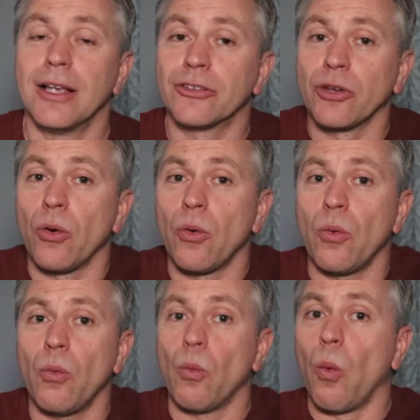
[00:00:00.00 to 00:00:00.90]
So
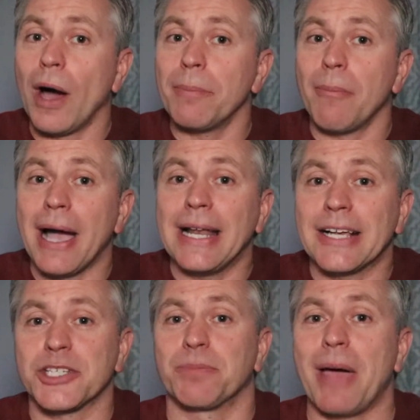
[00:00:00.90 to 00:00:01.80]
one might
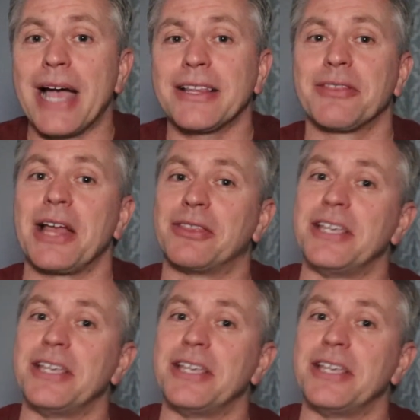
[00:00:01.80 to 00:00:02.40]
expect that